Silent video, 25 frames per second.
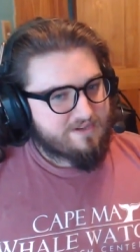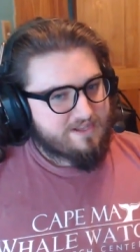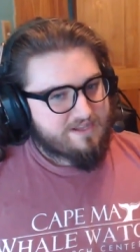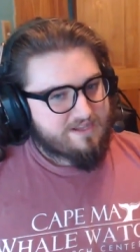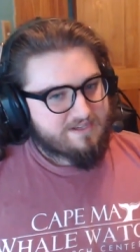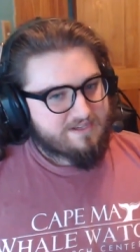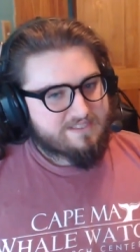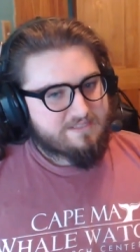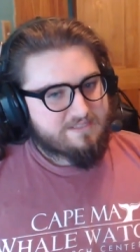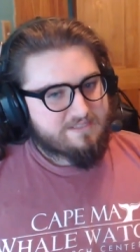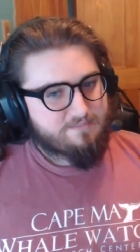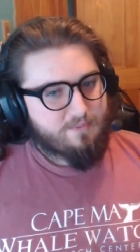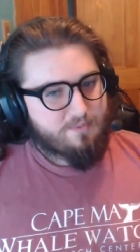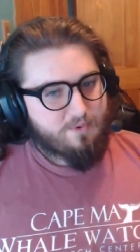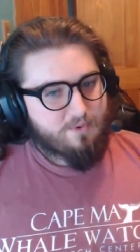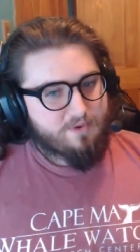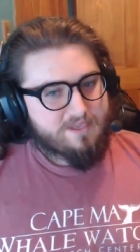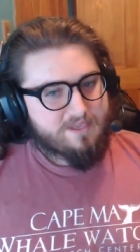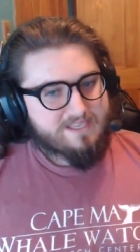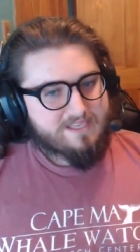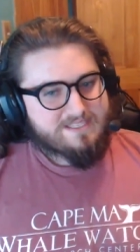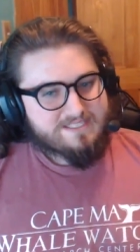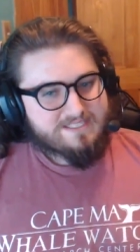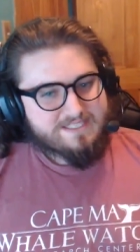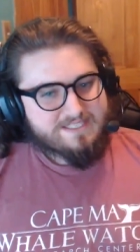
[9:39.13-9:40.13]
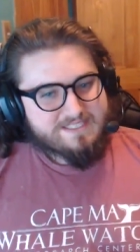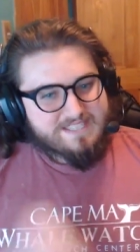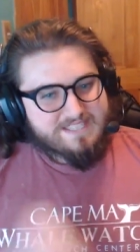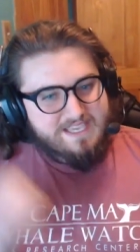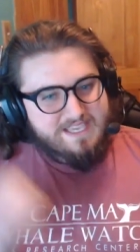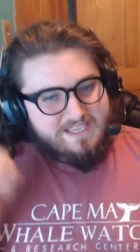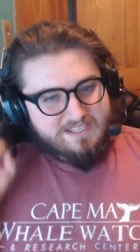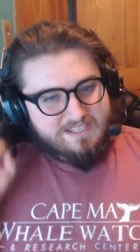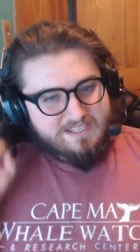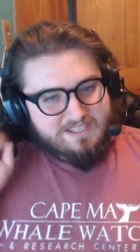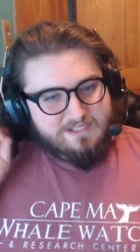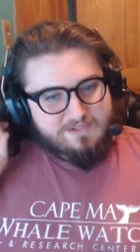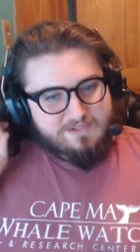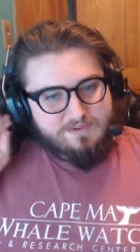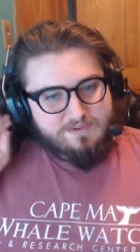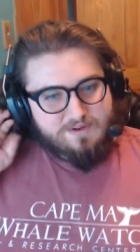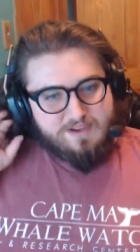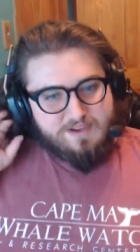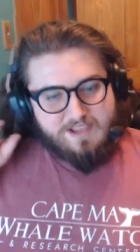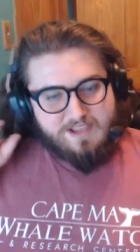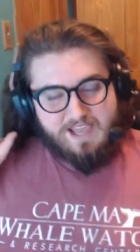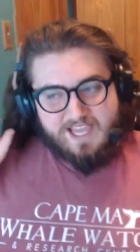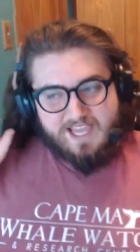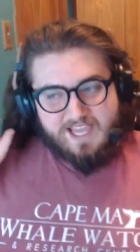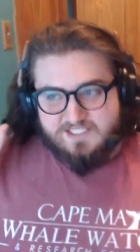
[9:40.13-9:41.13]
Because the point is to take you
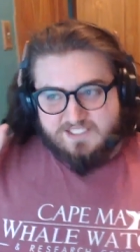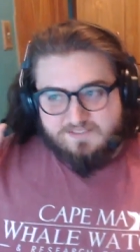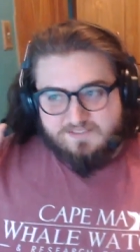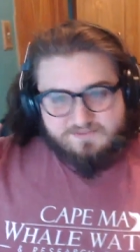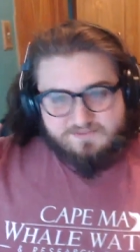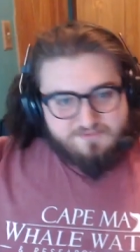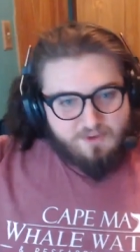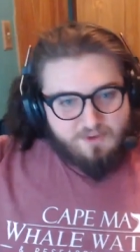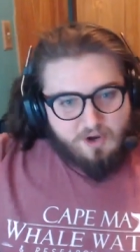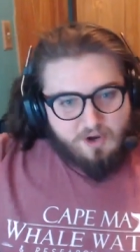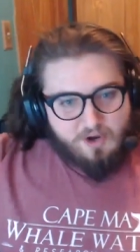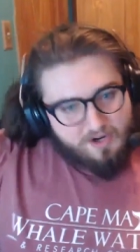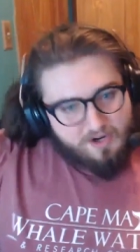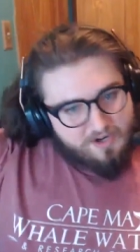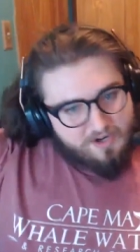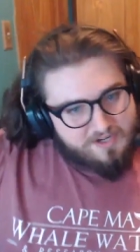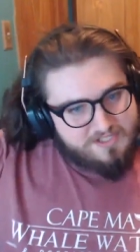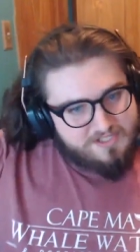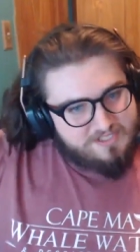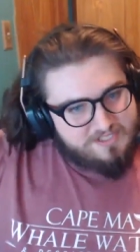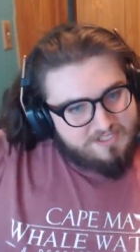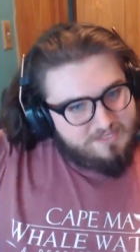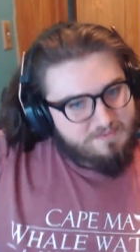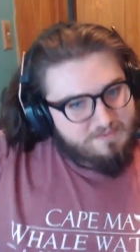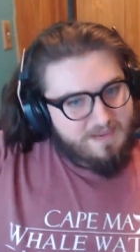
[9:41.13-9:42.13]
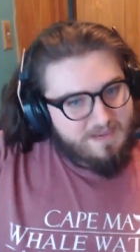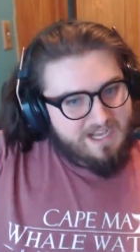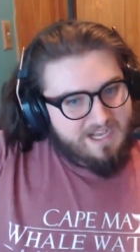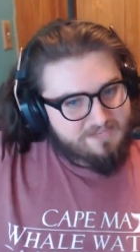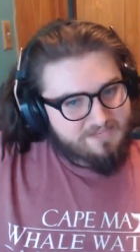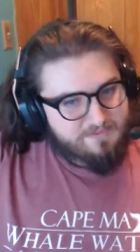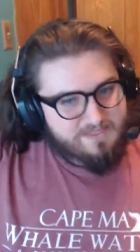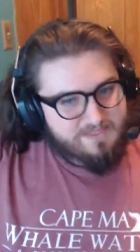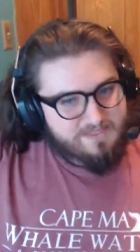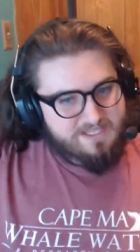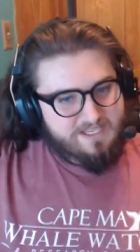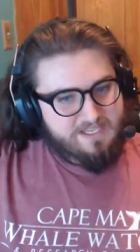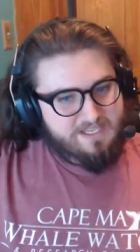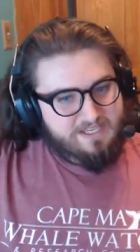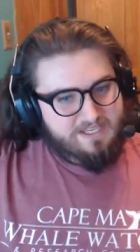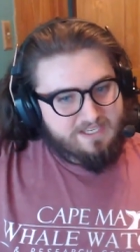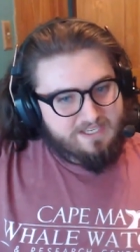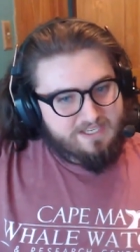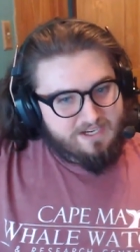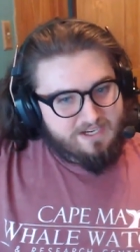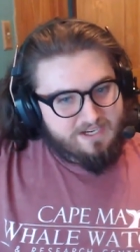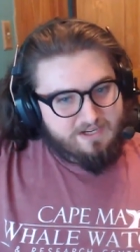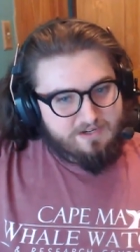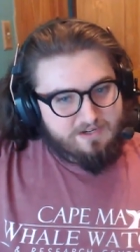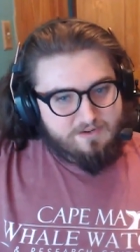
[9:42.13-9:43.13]
as far as you possibly can
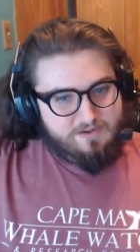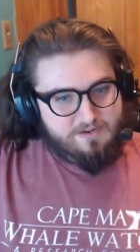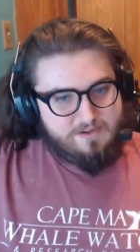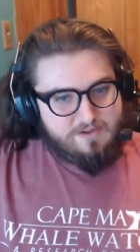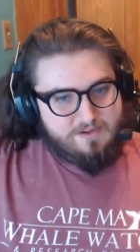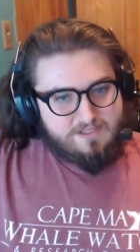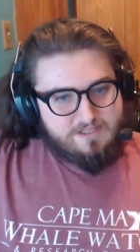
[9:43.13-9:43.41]
go